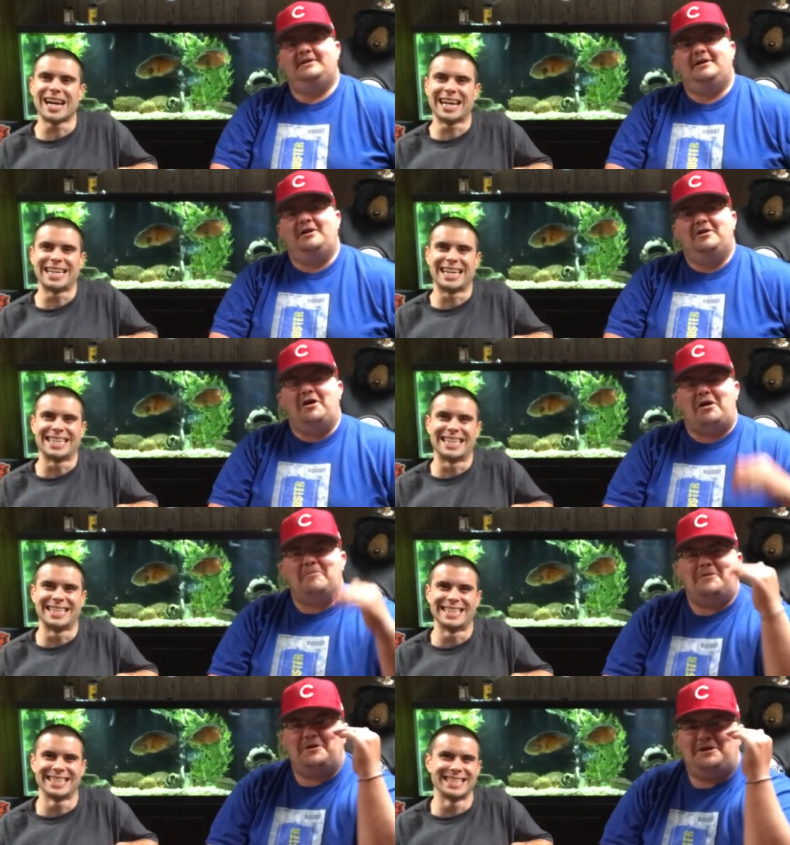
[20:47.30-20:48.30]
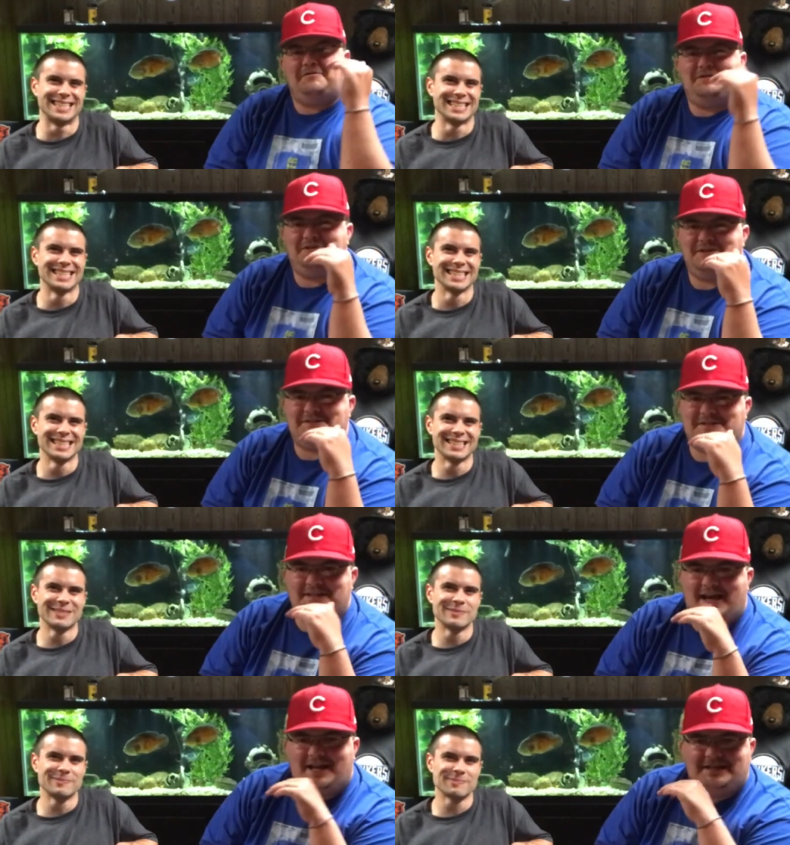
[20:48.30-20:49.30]
Speaker 1: I'm going to give you just
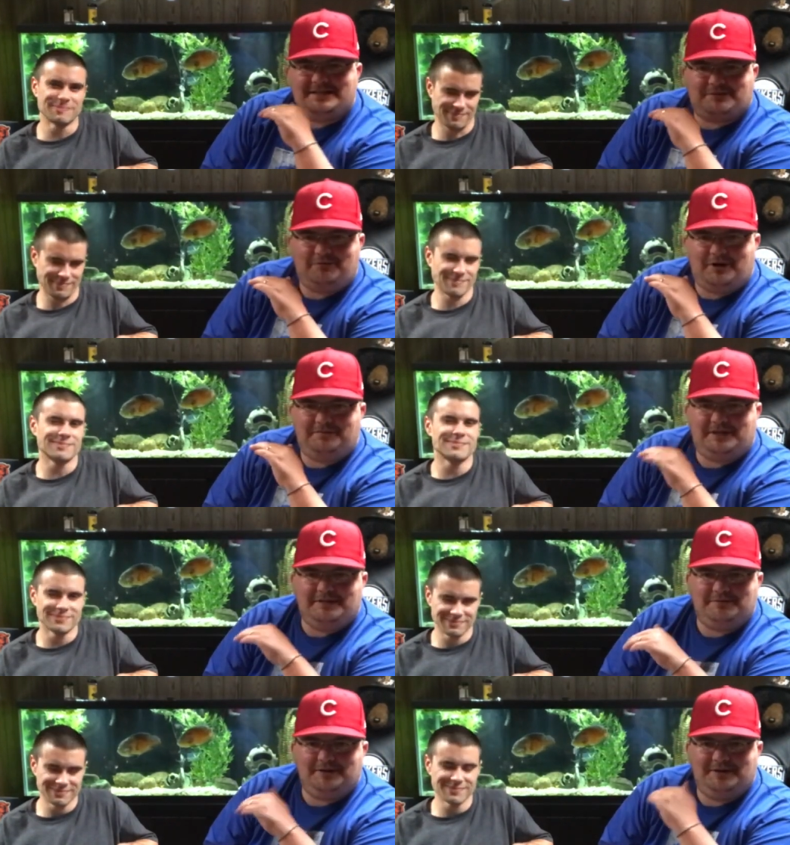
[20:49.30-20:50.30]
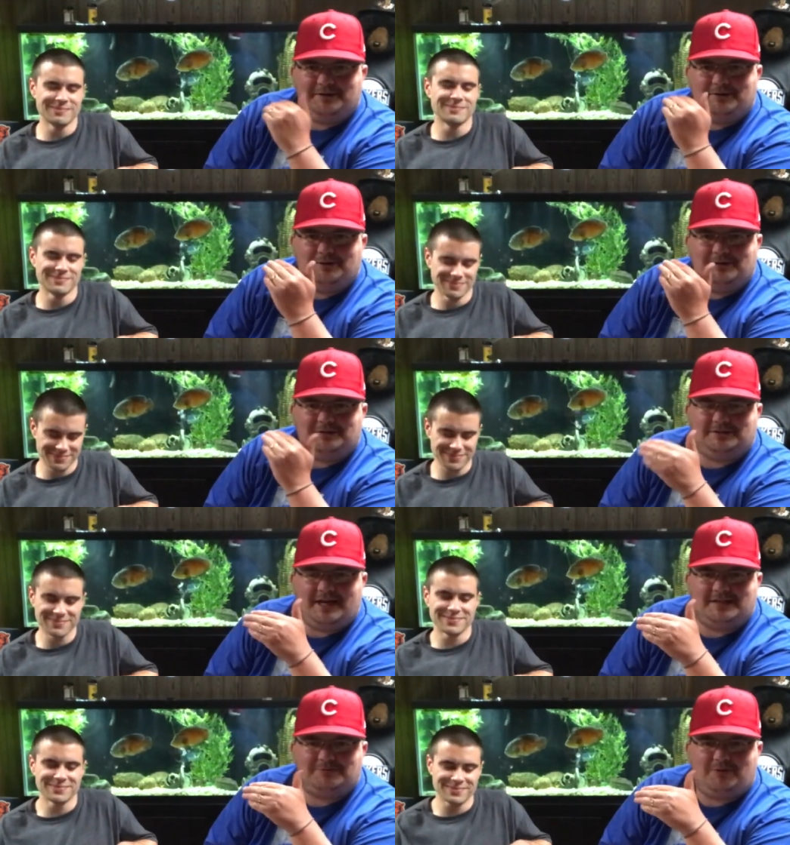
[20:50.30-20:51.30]
now these 12 teams. We're going to go the
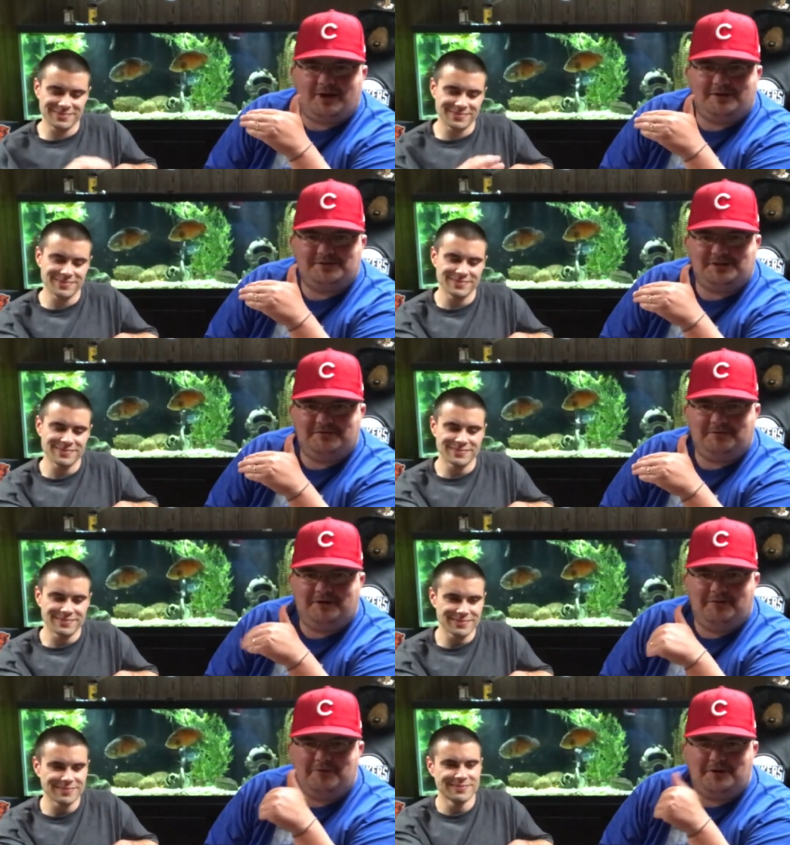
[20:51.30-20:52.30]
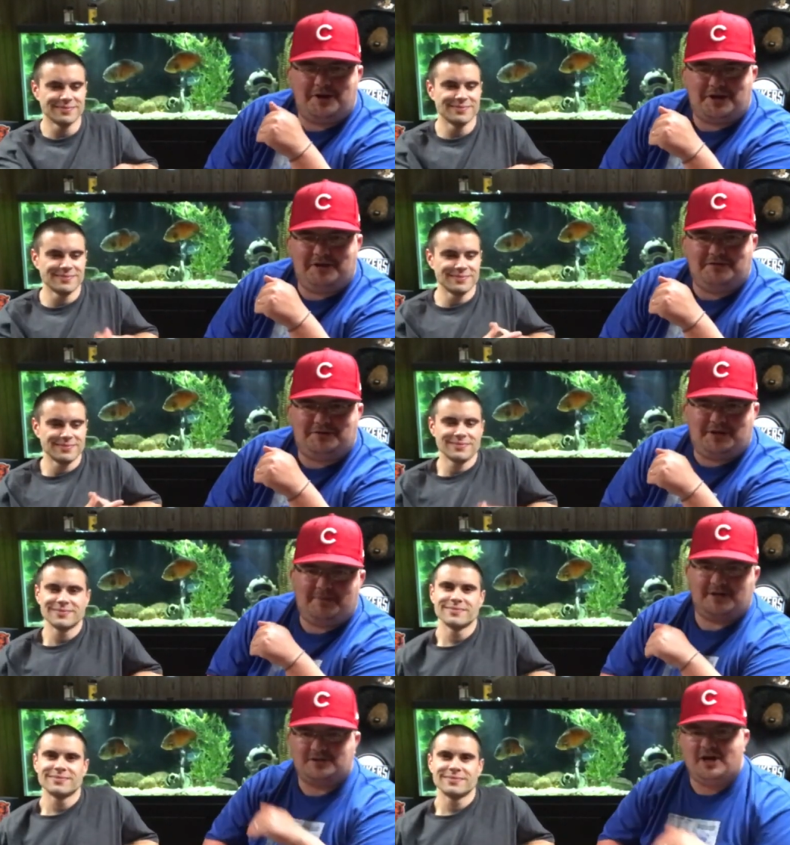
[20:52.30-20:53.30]
last wide receiver one. We're going to give it to the
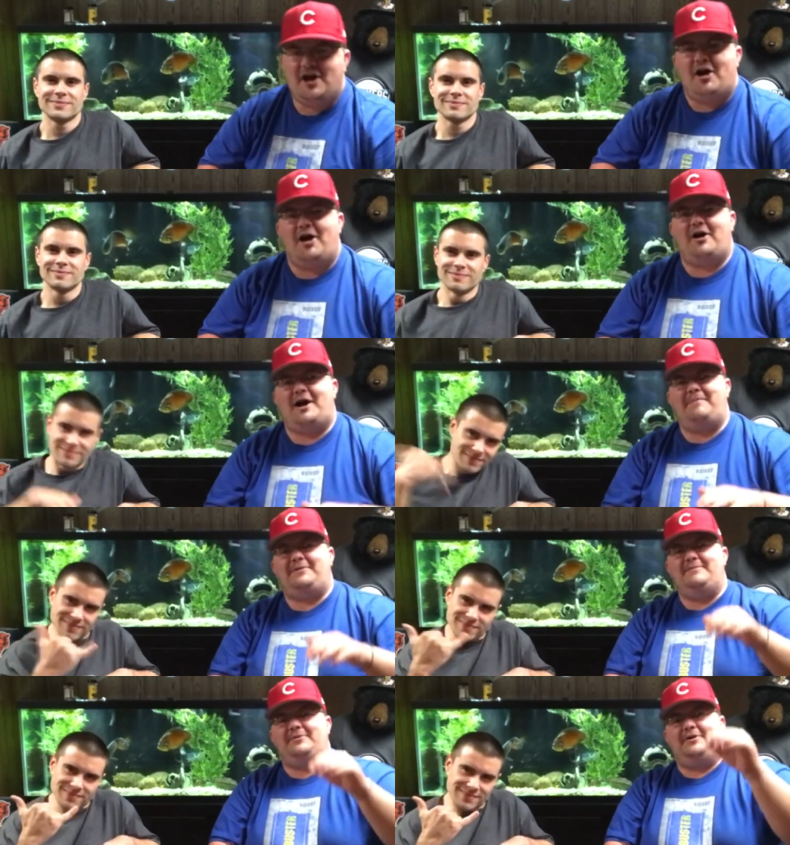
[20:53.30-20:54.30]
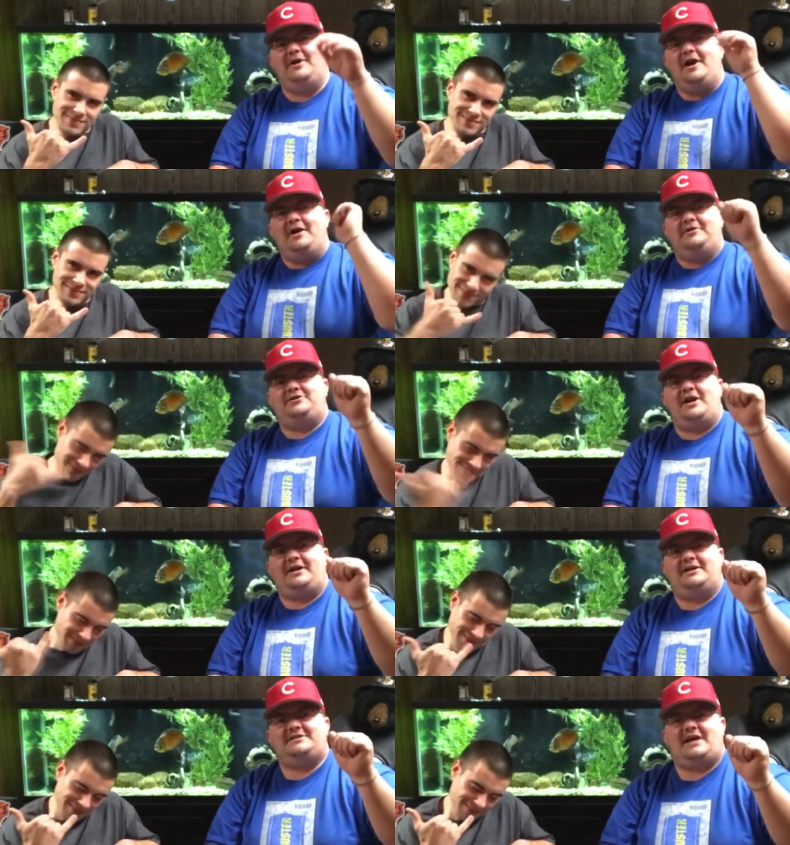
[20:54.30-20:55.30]
Bears. All right, people check
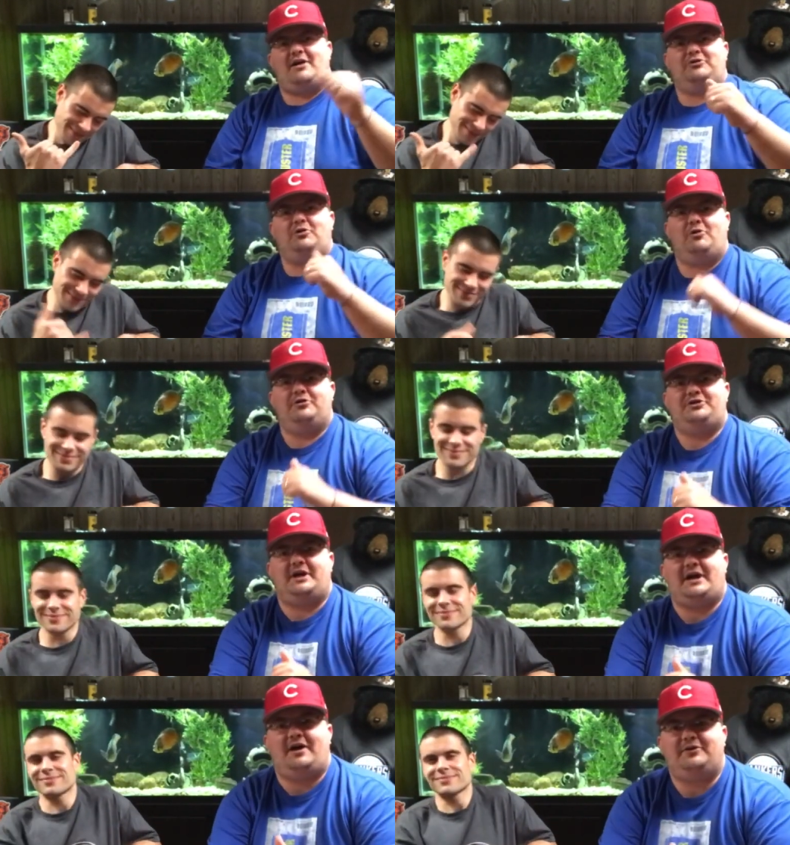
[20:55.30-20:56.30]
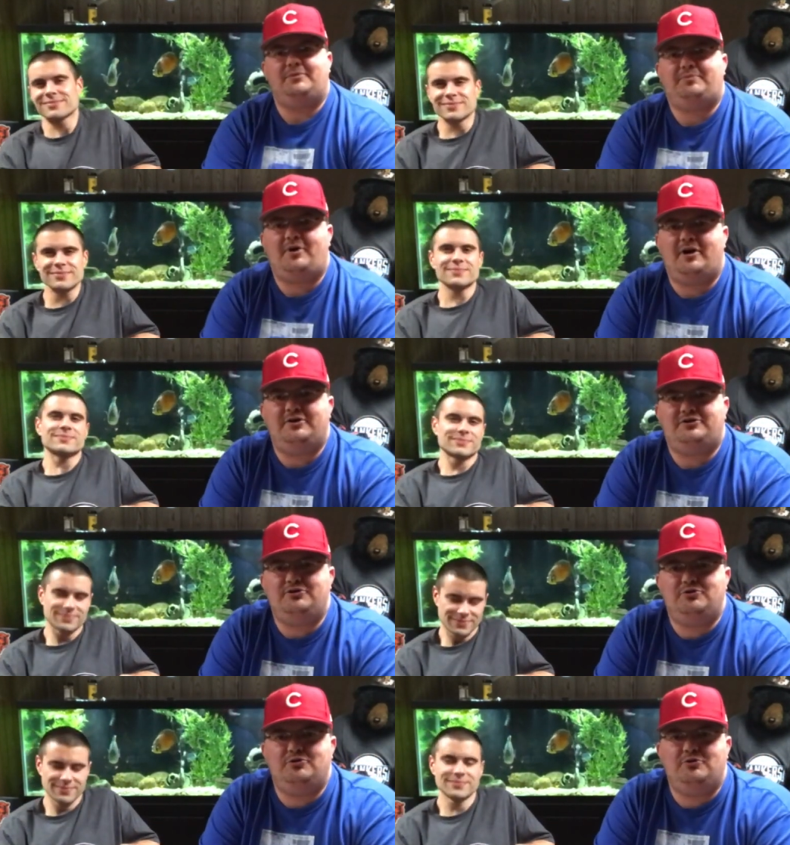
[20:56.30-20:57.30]
us out. Go to check out the part
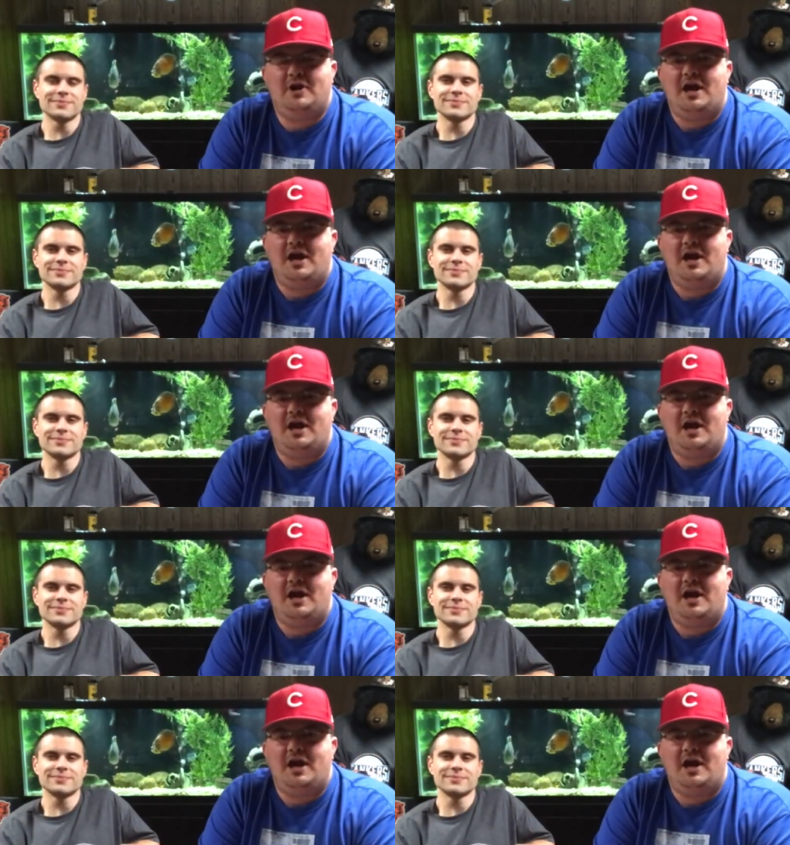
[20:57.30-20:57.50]
two.